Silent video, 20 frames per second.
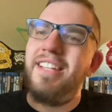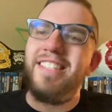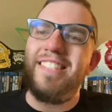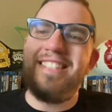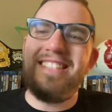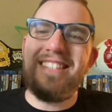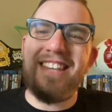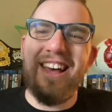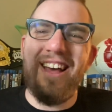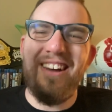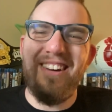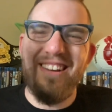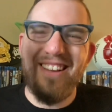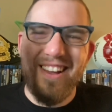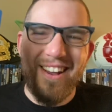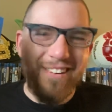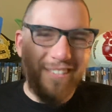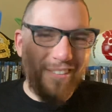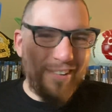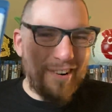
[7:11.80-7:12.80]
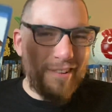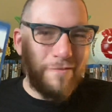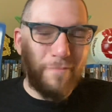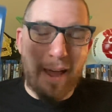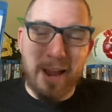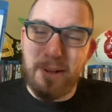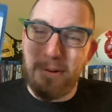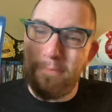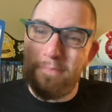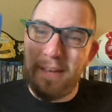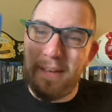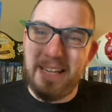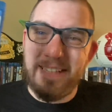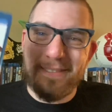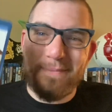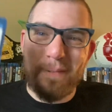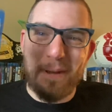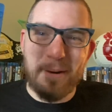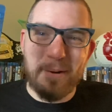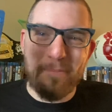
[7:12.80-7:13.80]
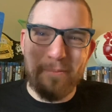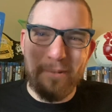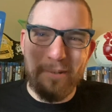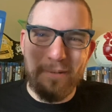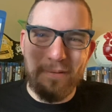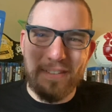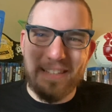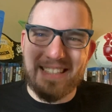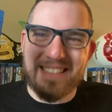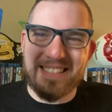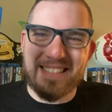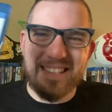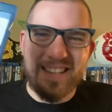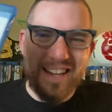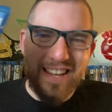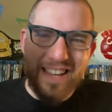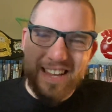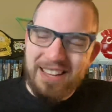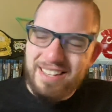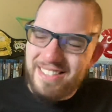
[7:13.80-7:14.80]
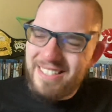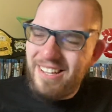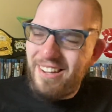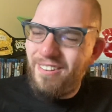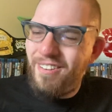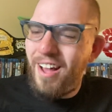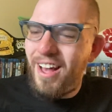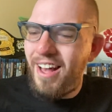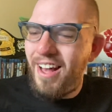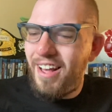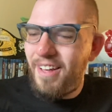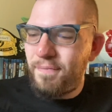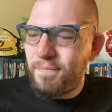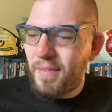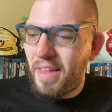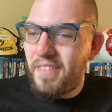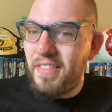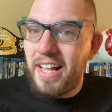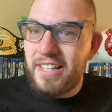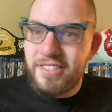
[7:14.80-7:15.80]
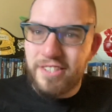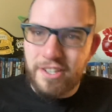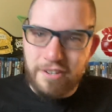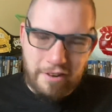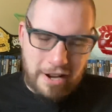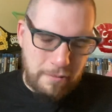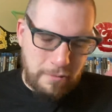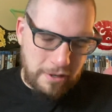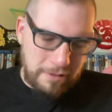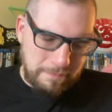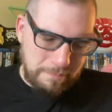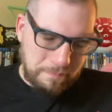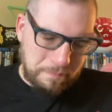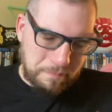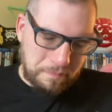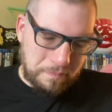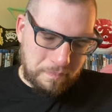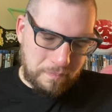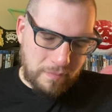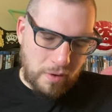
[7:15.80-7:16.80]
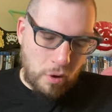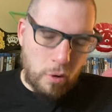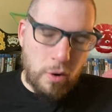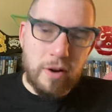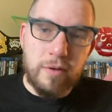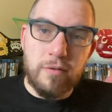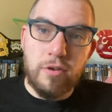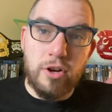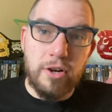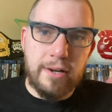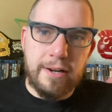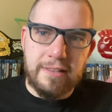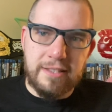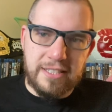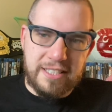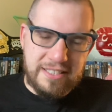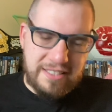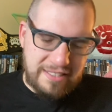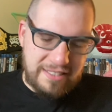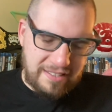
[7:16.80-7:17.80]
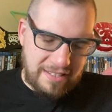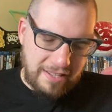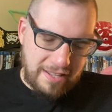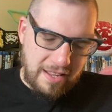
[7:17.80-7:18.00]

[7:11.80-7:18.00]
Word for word: So one of Michael Bay's better movies. So uh, that's a great one, or good at least.